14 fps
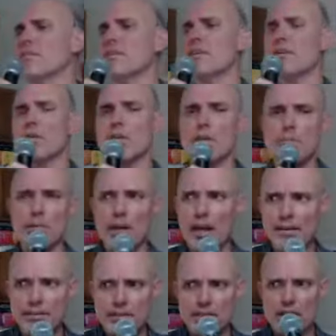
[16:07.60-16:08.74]
a little bit
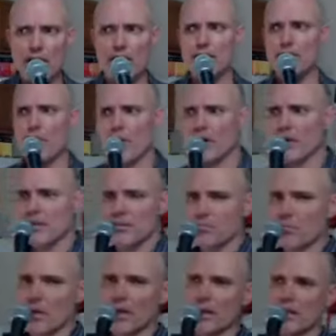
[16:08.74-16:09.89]
after the time of Marcus
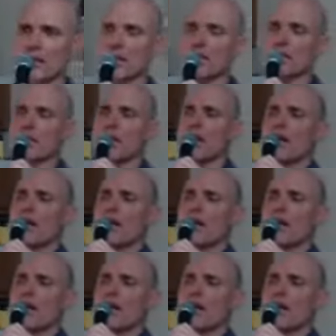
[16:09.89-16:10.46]
Aurelius.